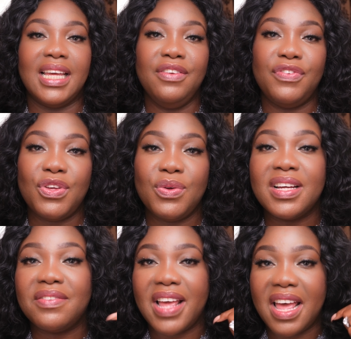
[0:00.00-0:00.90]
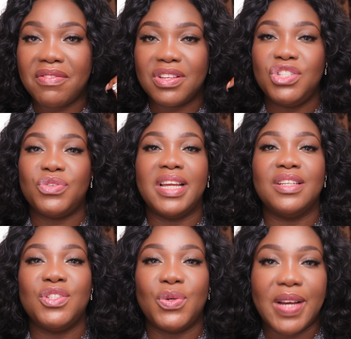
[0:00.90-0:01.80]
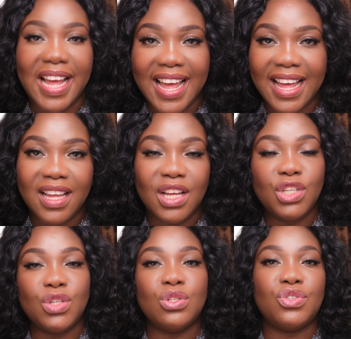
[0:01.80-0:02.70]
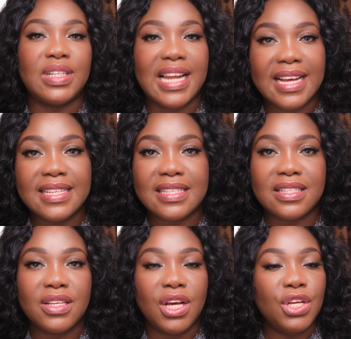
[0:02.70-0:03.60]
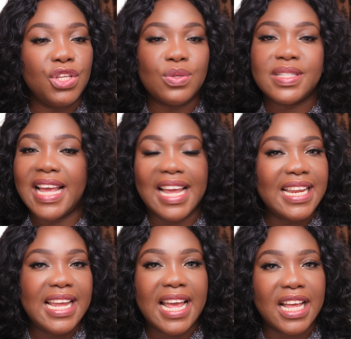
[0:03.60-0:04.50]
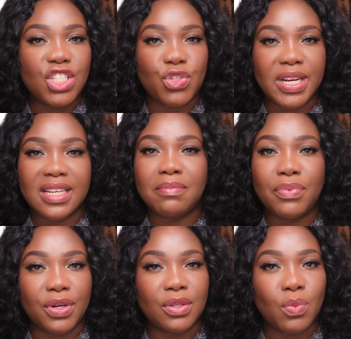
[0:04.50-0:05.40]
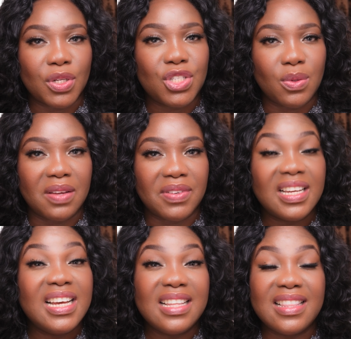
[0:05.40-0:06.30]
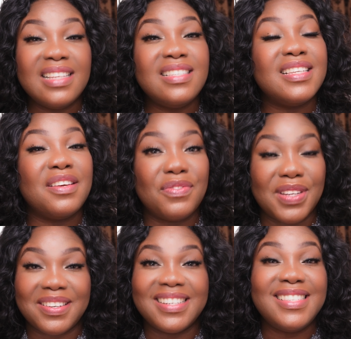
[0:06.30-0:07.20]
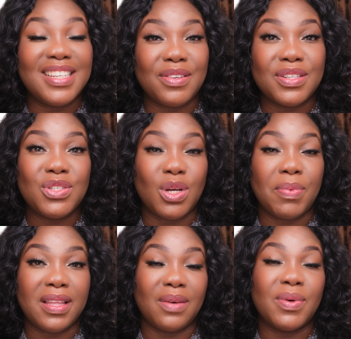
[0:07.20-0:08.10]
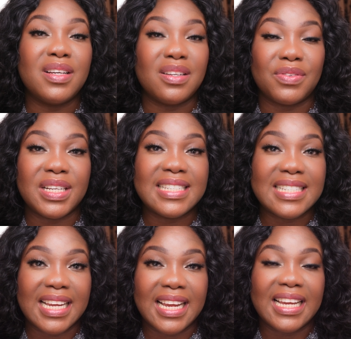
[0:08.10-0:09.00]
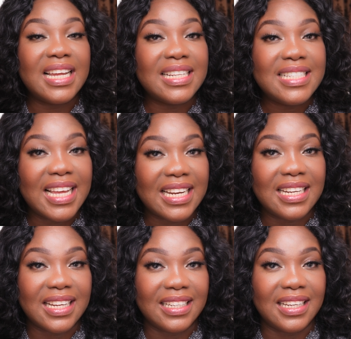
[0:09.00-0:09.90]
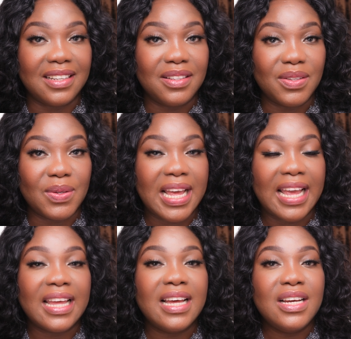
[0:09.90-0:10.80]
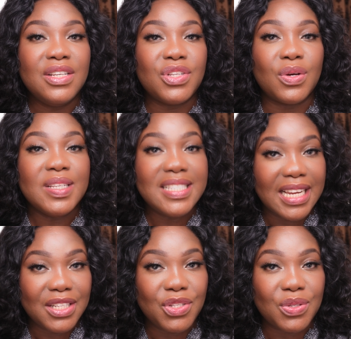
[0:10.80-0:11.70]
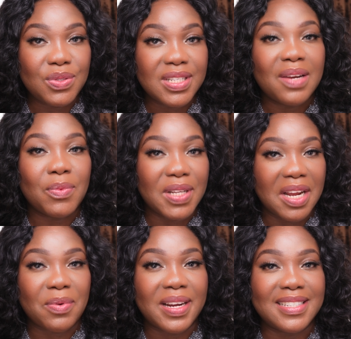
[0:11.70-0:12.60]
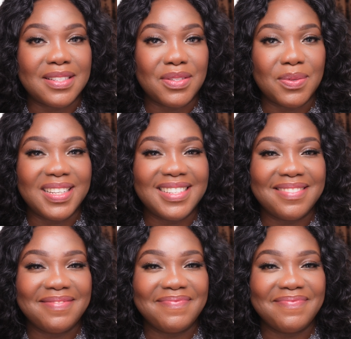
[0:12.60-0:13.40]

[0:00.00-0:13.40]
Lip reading: If you have ever straightened your hair, used relaxers, used any hair straightening product whatsoever, this is a very serious topic that we're covering today, and it's headlining, okay? So stay tuned and we'll get right into it.